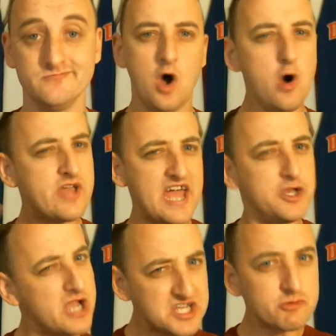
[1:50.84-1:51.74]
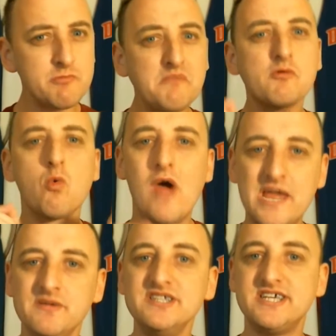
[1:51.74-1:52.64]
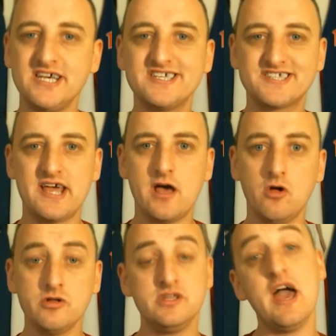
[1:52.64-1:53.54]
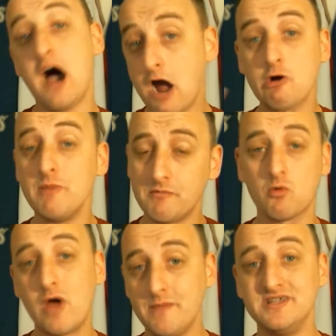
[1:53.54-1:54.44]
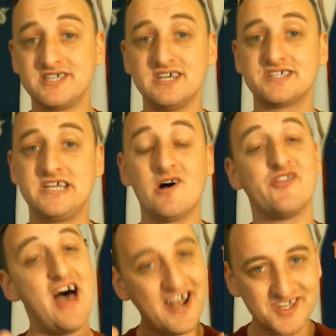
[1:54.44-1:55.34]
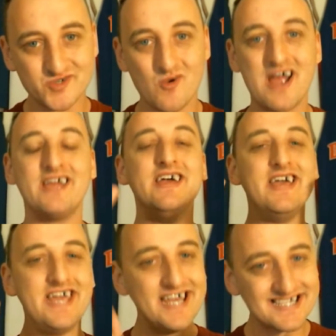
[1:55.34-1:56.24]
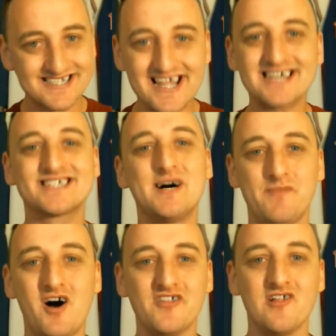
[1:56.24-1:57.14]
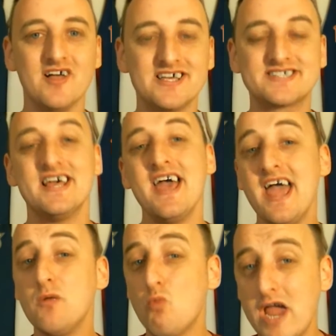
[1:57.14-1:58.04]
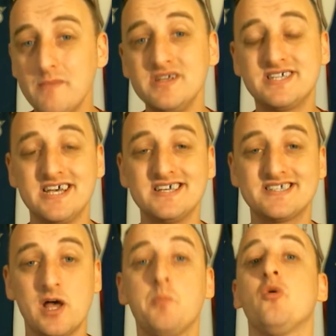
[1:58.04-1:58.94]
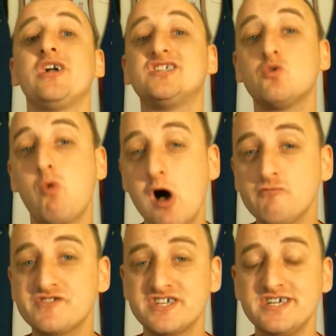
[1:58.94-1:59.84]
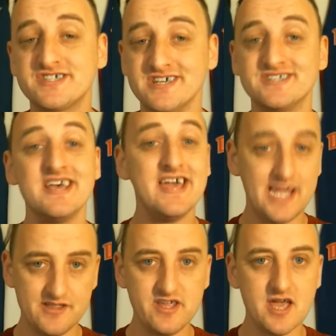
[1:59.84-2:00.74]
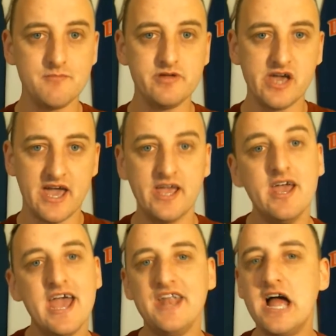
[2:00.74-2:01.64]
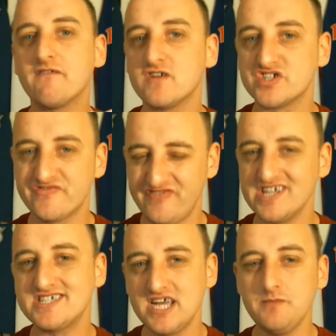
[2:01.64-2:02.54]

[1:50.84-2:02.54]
Okay, do you guys remember Wayman Tisdale? Yeah, I remember Wayman Tisdale. That is right. He is next up on the list, and Wayman Tisdale played 12 seasons in the NBA and averaged 15